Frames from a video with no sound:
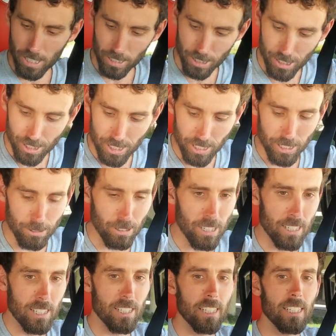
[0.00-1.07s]
colors that you
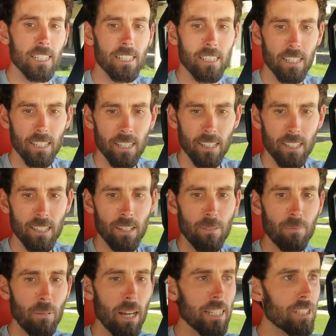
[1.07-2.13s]
want to see
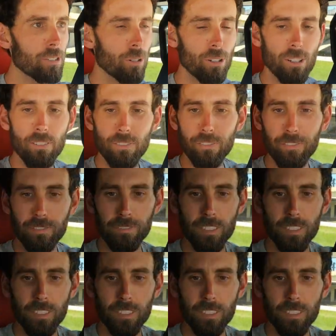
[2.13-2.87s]
by sort of